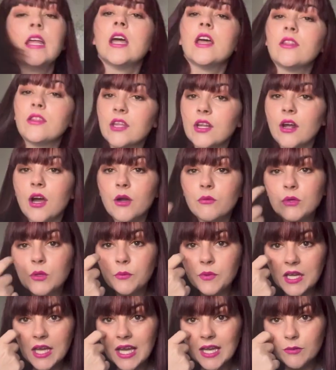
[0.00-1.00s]
that I will
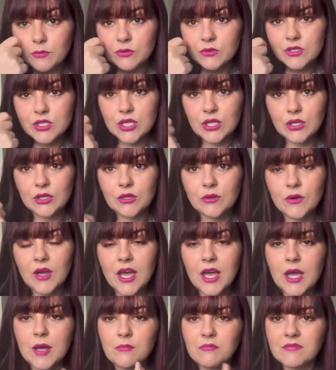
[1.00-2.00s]
be able to
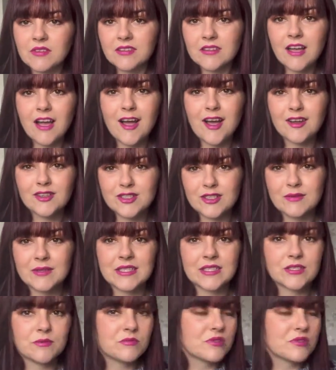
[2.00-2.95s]
start doing some